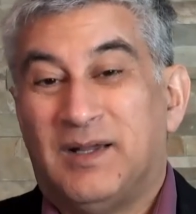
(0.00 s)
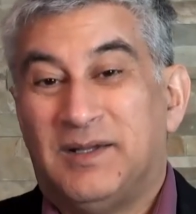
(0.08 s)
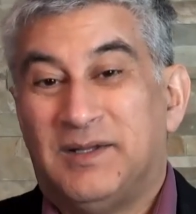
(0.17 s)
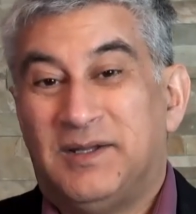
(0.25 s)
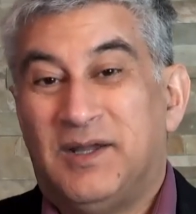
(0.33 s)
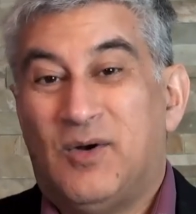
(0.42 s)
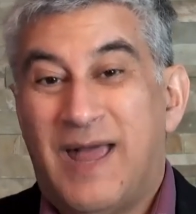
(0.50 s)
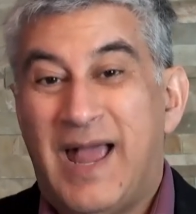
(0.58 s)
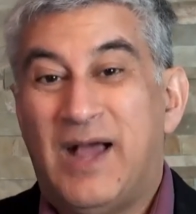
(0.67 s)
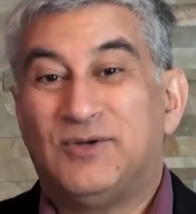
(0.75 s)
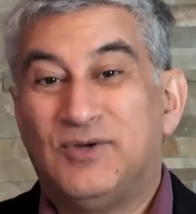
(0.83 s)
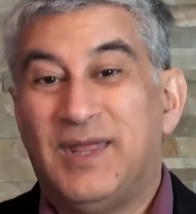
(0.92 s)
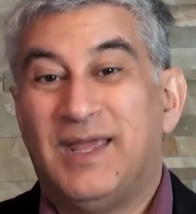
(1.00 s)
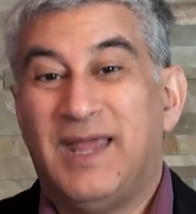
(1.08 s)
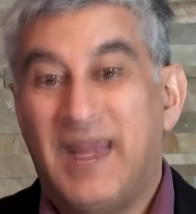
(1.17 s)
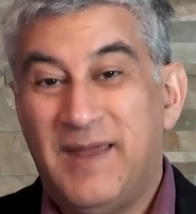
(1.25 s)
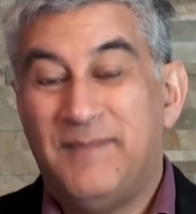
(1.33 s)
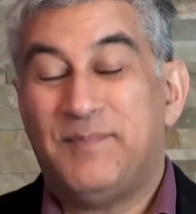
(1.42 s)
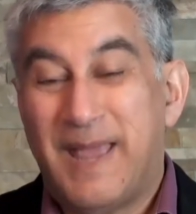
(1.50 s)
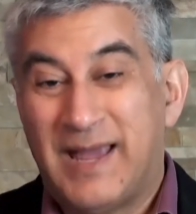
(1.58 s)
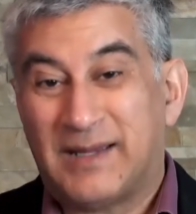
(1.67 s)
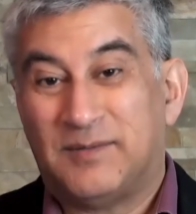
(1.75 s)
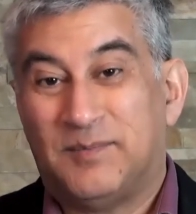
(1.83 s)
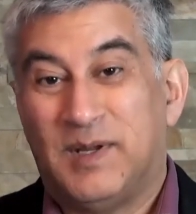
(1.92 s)
you know, how do they
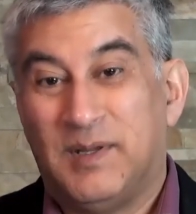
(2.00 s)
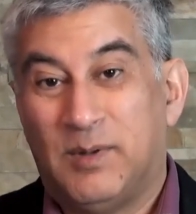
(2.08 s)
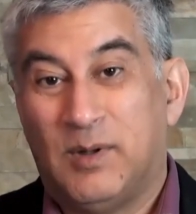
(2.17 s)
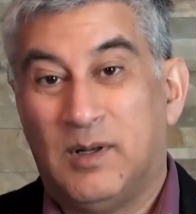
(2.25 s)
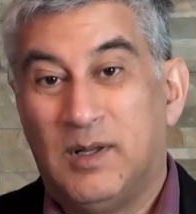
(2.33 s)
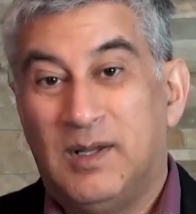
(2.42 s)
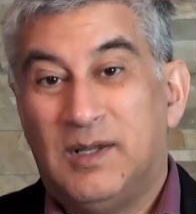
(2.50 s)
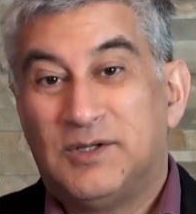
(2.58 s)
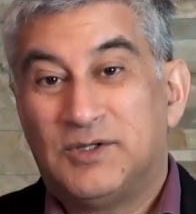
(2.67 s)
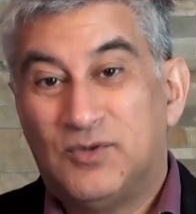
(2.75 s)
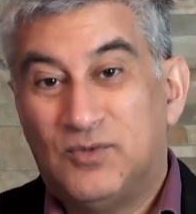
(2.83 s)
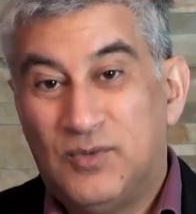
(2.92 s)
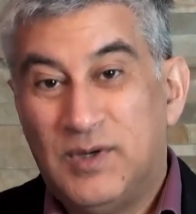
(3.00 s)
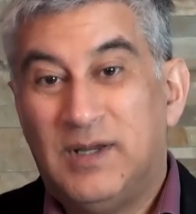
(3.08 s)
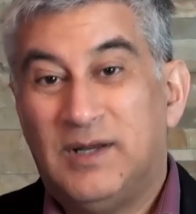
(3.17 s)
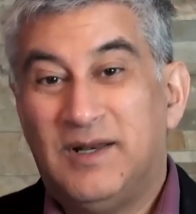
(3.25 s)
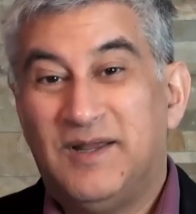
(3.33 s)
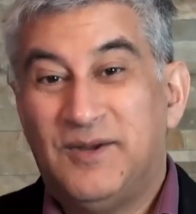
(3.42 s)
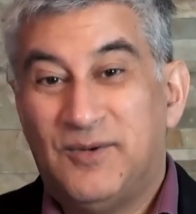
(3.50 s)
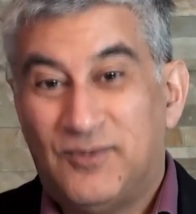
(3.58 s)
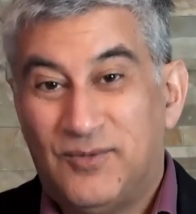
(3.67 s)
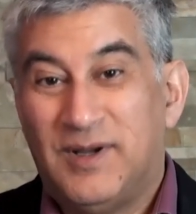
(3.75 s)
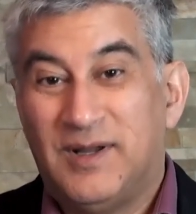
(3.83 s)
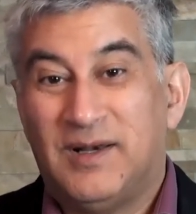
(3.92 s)
impact people, to really,
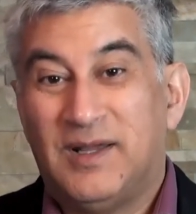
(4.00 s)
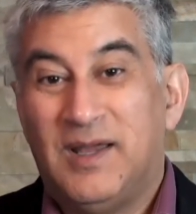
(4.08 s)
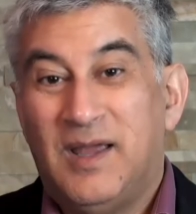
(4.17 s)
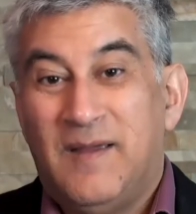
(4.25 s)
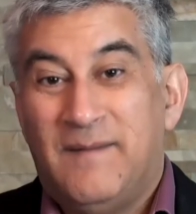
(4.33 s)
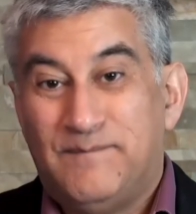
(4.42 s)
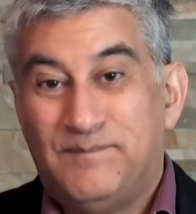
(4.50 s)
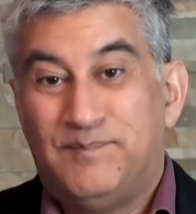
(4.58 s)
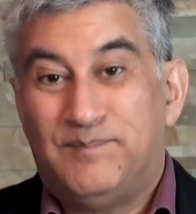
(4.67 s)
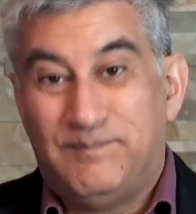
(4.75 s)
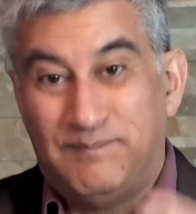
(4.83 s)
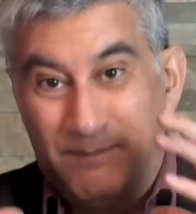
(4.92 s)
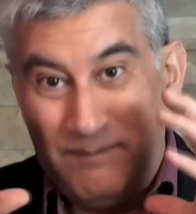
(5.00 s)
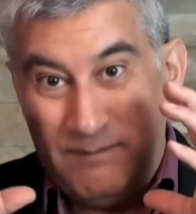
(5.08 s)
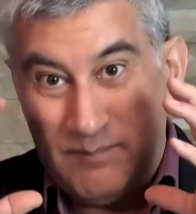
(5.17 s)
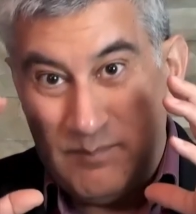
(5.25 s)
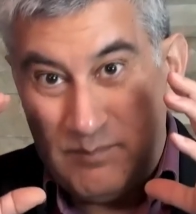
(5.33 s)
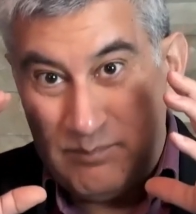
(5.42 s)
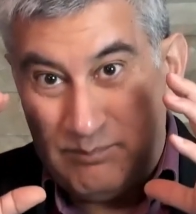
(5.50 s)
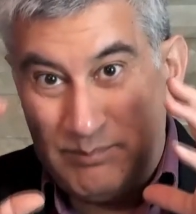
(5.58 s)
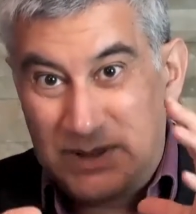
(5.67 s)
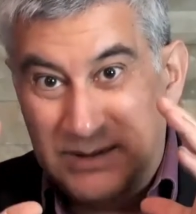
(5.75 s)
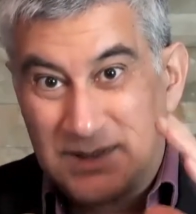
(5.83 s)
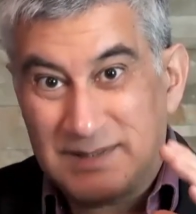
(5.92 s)
really
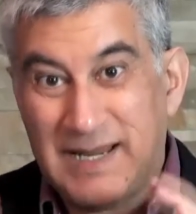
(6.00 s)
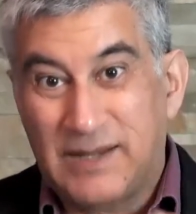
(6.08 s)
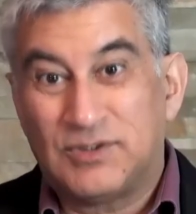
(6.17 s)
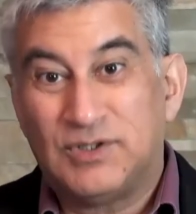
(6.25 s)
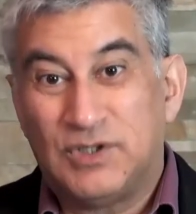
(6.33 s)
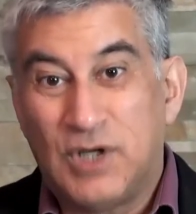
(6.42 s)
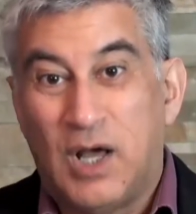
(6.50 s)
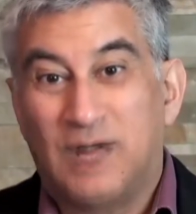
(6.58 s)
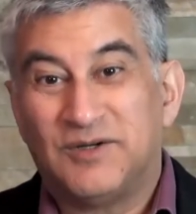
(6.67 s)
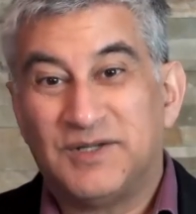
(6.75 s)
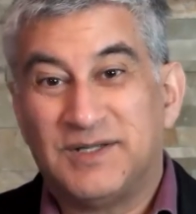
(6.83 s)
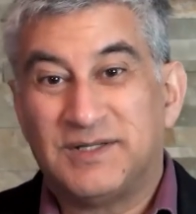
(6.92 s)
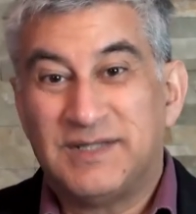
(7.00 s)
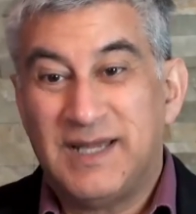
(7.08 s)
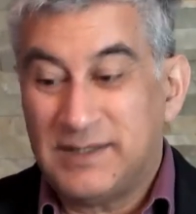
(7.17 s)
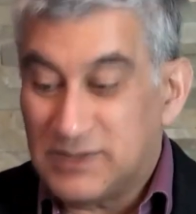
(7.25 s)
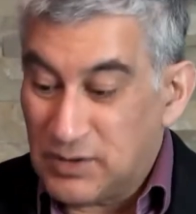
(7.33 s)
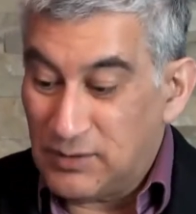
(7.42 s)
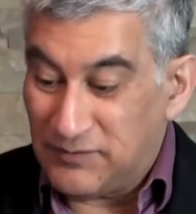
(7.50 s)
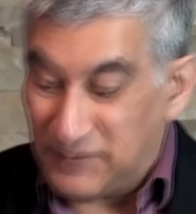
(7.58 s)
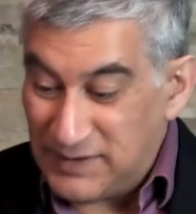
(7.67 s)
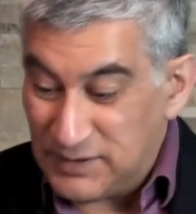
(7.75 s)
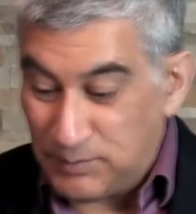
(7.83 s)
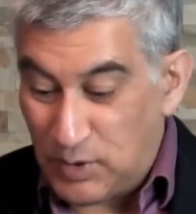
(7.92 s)
build it down to dollars and cents. So if
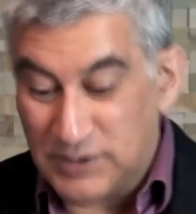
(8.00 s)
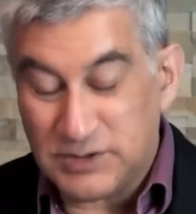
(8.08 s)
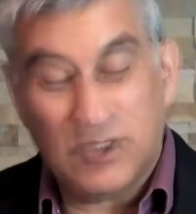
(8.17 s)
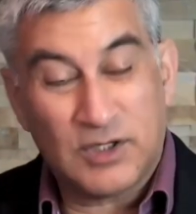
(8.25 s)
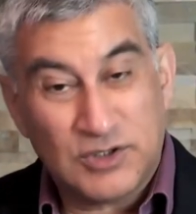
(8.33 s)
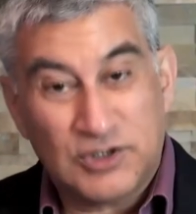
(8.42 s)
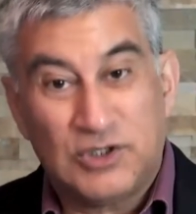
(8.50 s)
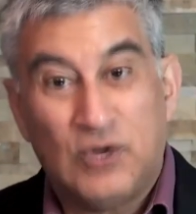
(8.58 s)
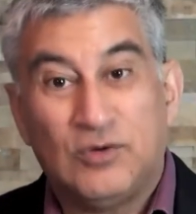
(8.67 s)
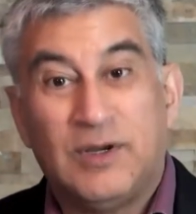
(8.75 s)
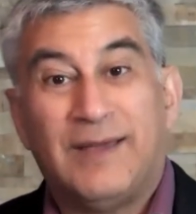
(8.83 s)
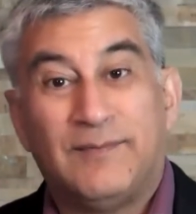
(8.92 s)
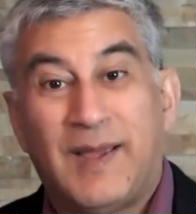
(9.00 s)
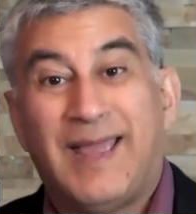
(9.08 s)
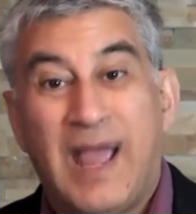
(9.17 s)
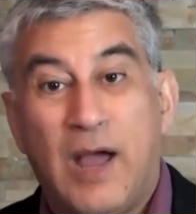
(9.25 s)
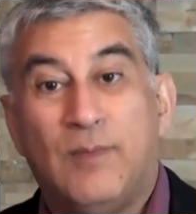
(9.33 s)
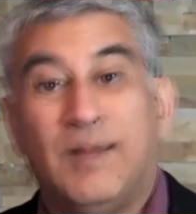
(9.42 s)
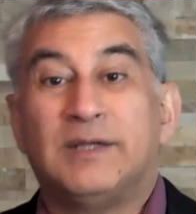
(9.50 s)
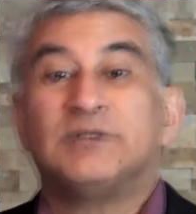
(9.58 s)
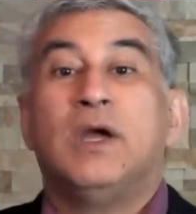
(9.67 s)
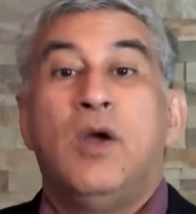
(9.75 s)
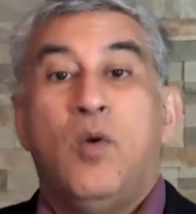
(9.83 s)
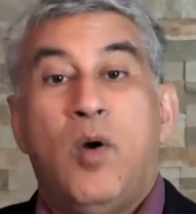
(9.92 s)
this project got slowed down by how much,
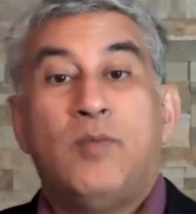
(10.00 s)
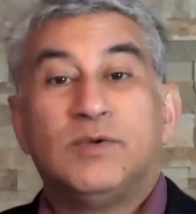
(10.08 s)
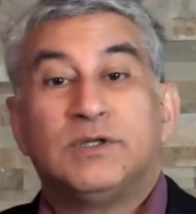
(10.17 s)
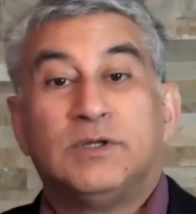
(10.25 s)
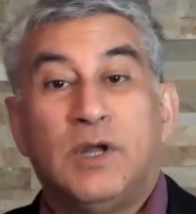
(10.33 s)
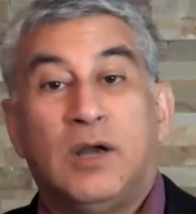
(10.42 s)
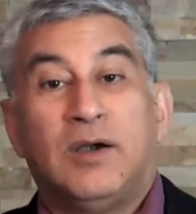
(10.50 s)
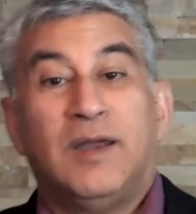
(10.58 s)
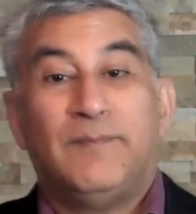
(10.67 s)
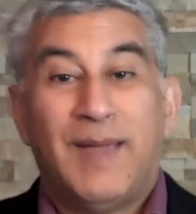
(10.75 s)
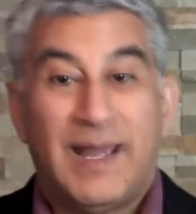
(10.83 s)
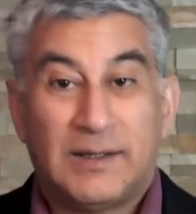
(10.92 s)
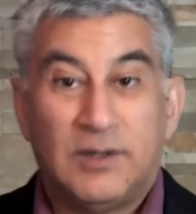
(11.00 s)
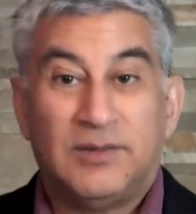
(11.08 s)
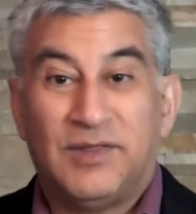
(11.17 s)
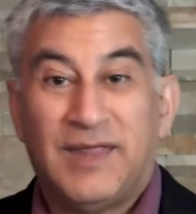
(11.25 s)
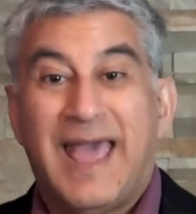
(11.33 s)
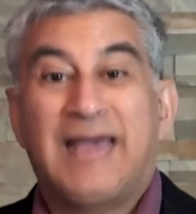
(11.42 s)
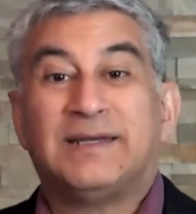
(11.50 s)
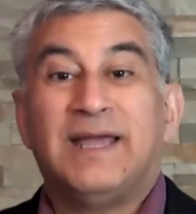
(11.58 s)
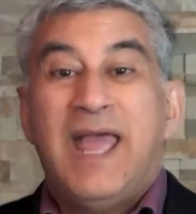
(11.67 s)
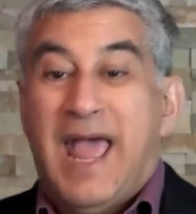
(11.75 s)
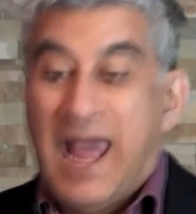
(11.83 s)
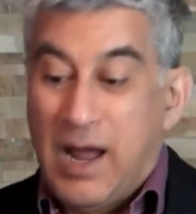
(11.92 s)
what was the dollar impact on that?
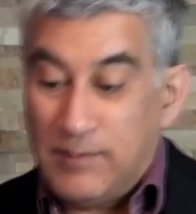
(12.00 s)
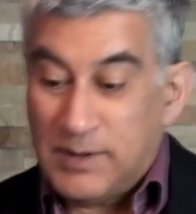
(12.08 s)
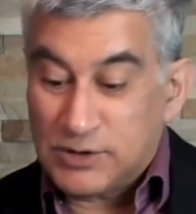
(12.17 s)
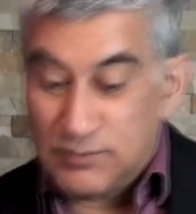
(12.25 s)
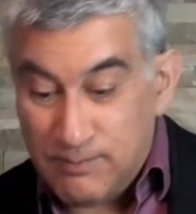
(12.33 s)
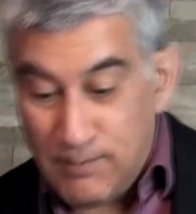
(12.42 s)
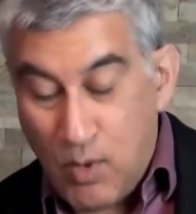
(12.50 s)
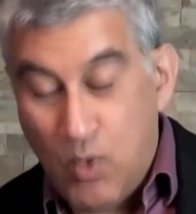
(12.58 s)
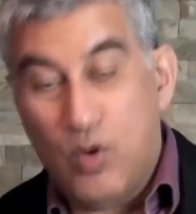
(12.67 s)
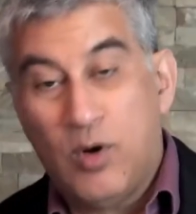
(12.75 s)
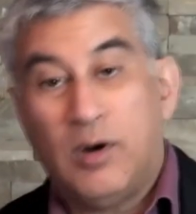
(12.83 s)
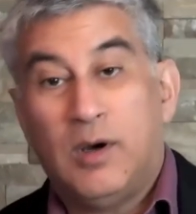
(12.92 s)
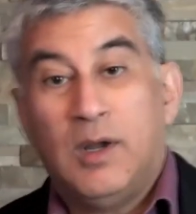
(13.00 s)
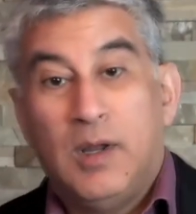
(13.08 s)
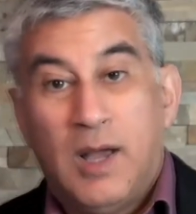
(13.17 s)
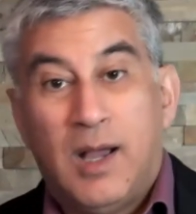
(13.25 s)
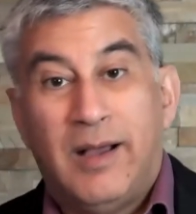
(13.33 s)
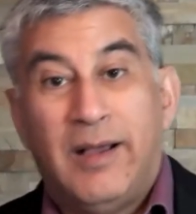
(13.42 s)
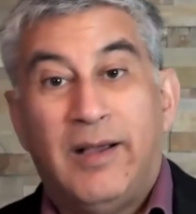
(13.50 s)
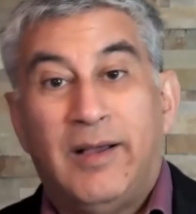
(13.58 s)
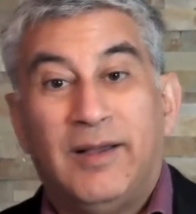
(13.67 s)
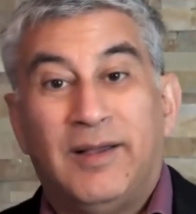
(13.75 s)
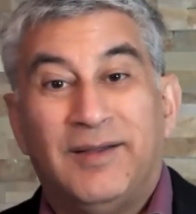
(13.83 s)
How much more uh,